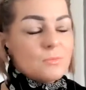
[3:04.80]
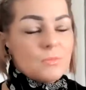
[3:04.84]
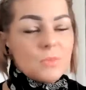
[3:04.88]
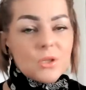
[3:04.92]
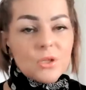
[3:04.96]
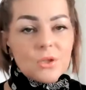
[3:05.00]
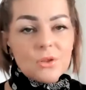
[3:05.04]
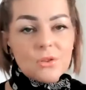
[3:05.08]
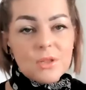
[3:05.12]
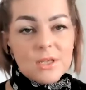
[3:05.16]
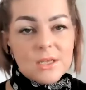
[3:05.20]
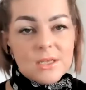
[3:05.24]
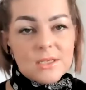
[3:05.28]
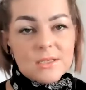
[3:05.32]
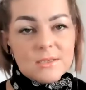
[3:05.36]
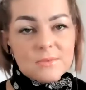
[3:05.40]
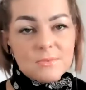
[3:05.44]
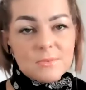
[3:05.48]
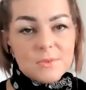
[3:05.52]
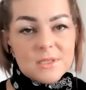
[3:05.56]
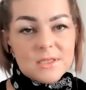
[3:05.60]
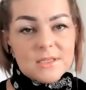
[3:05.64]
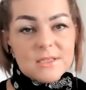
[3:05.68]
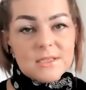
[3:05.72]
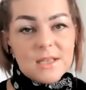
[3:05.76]
with others,
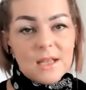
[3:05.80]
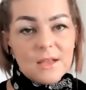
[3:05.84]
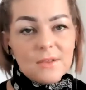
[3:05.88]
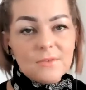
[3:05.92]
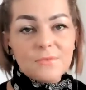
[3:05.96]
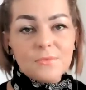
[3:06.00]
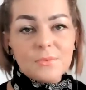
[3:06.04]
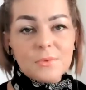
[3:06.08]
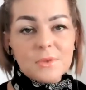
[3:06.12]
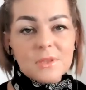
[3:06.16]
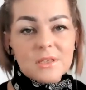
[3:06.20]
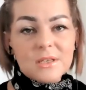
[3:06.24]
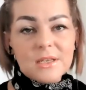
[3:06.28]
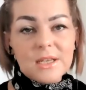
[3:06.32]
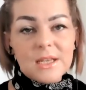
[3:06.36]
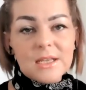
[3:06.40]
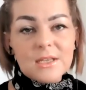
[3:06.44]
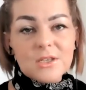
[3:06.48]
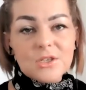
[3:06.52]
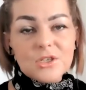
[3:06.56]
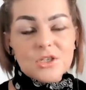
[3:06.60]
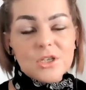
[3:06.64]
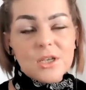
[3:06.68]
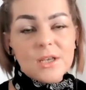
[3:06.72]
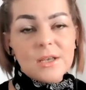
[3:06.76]
with self, with
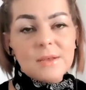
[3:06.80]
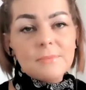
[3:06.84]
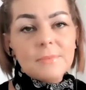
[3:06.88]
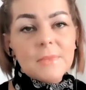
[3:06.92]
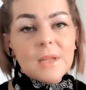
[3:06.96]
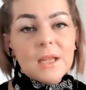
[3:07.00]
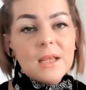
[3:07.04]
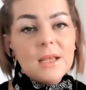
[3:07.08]
nature.